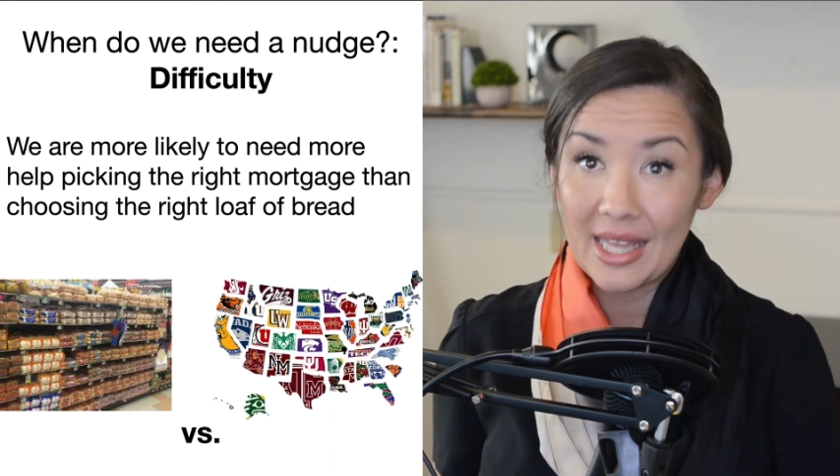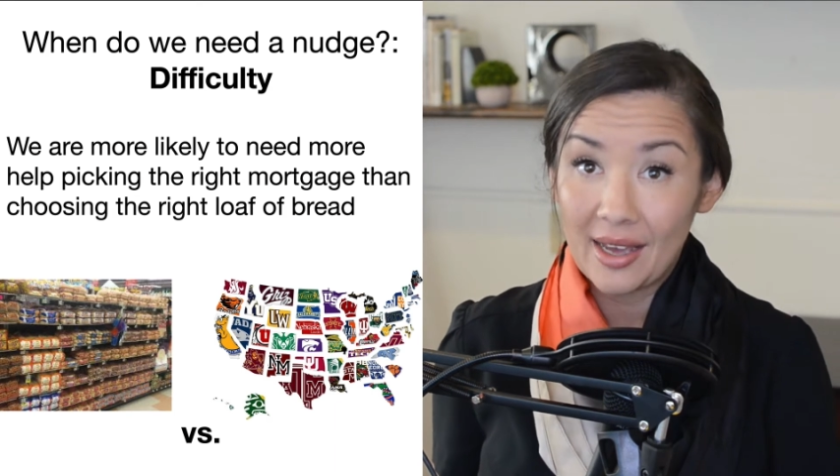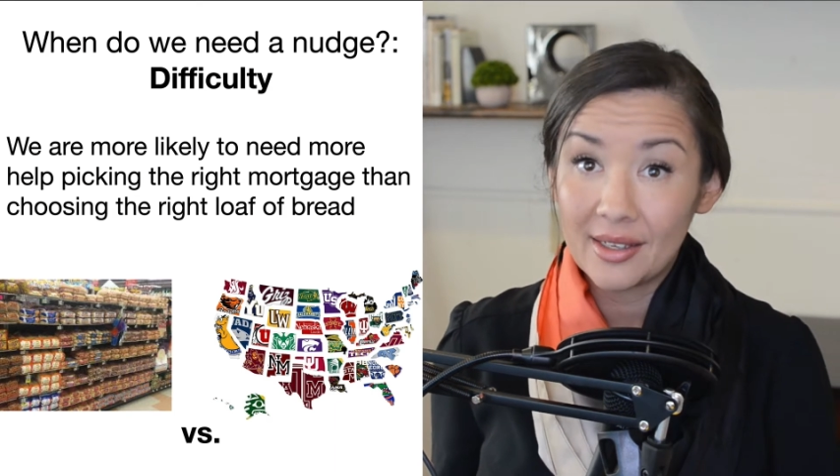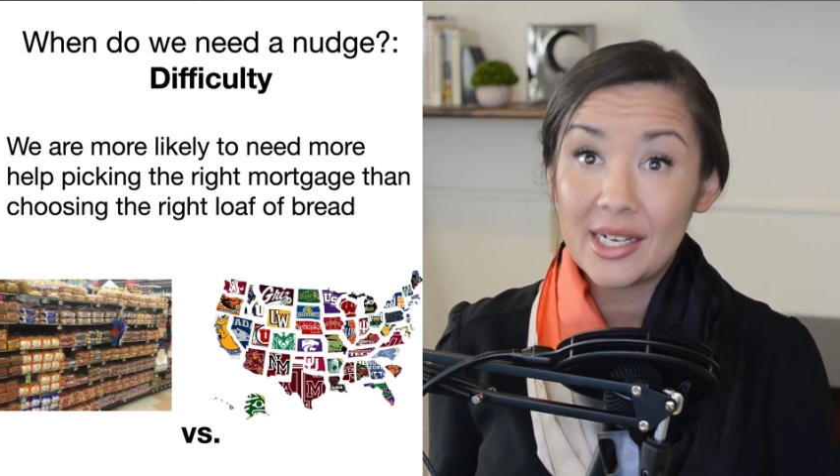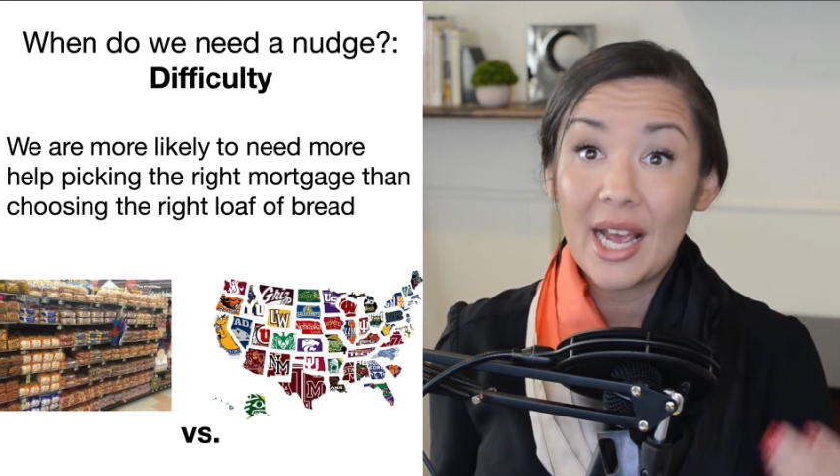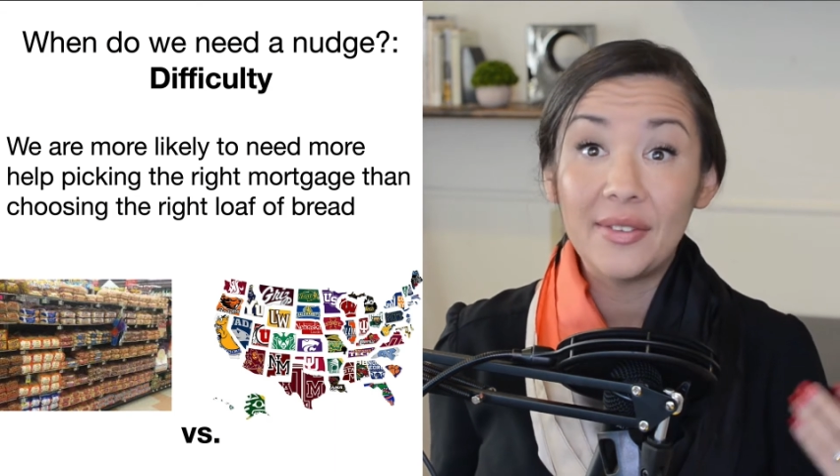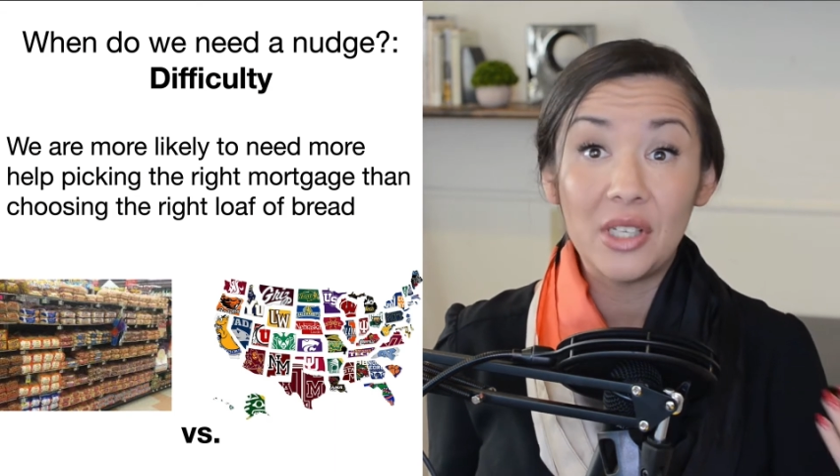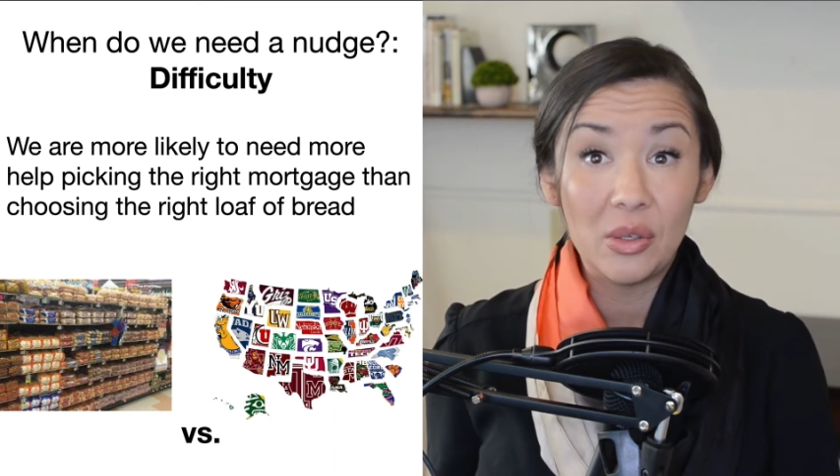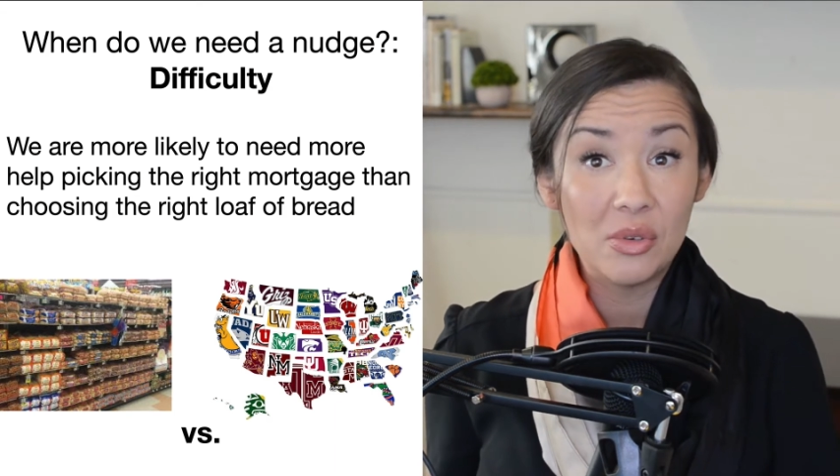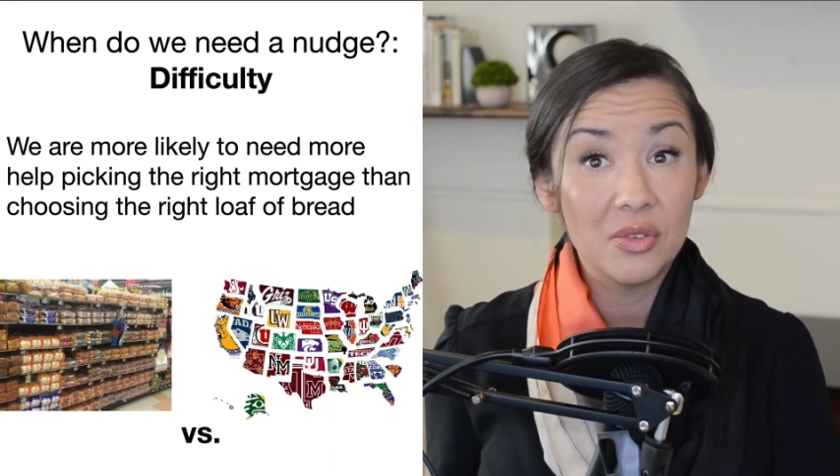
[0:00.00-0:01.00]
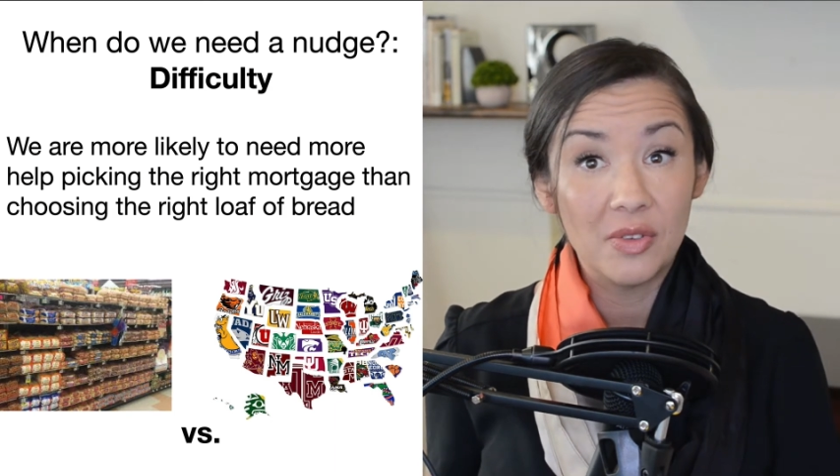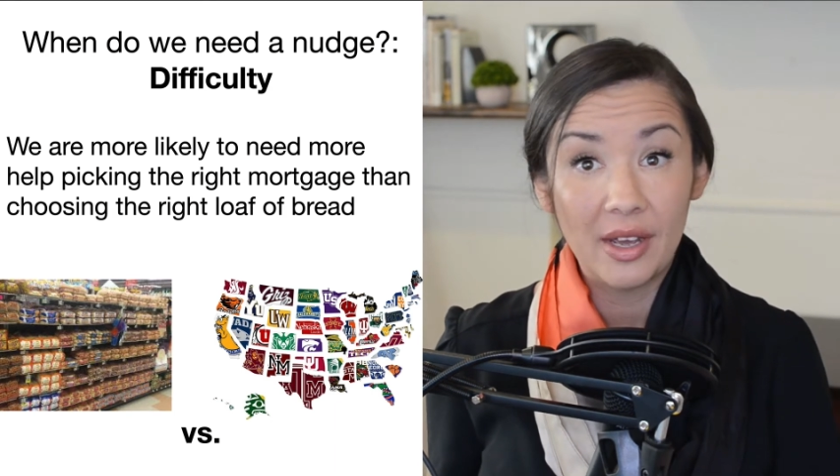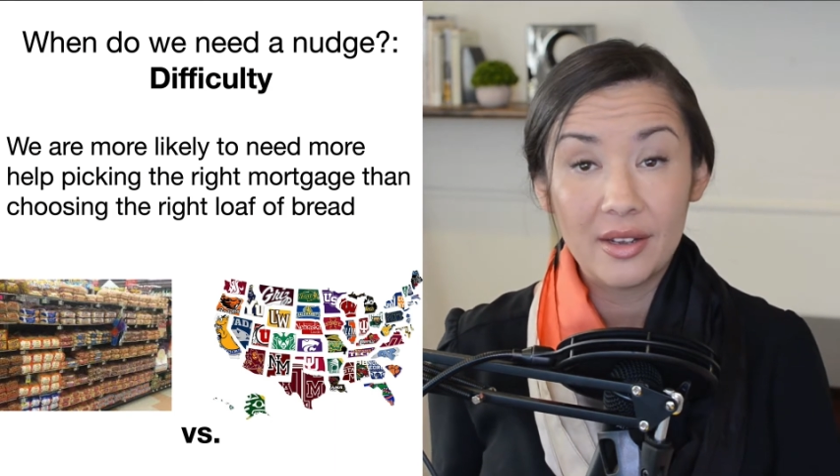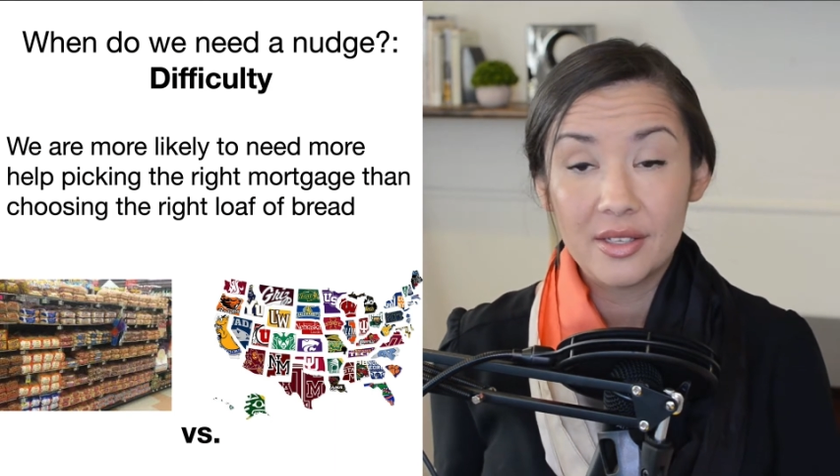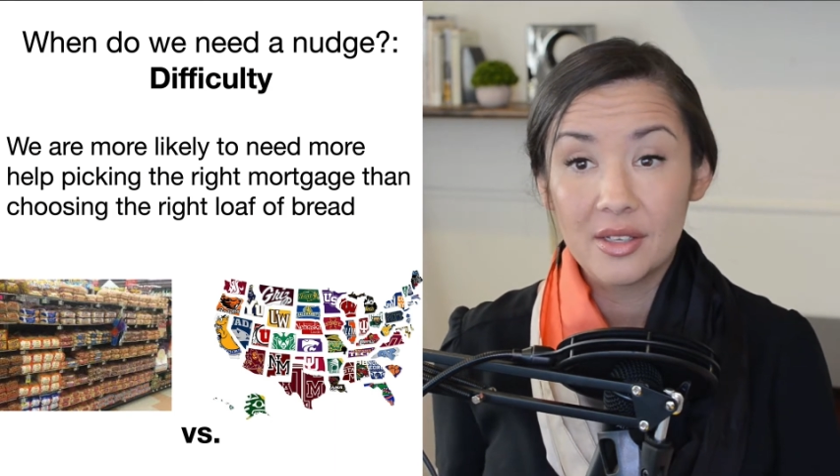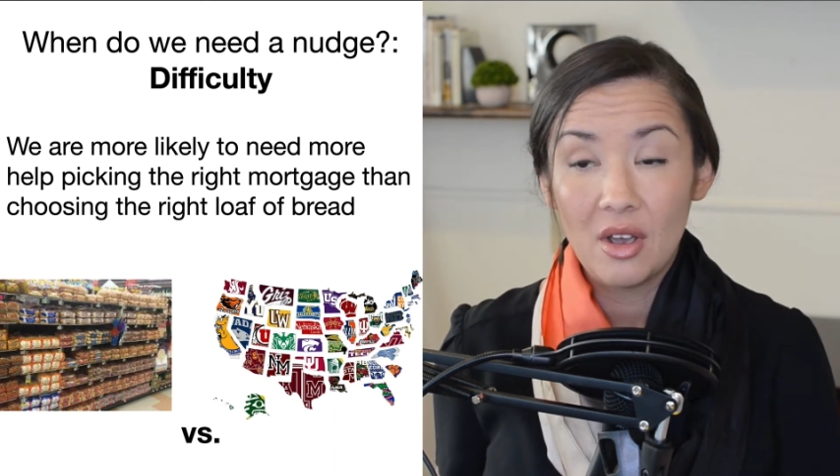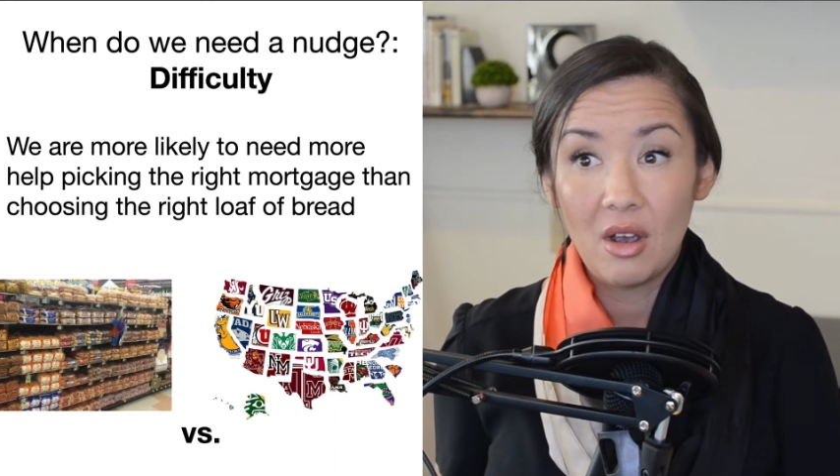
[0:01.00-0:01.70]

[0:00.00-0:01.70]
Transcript: that can have huge effects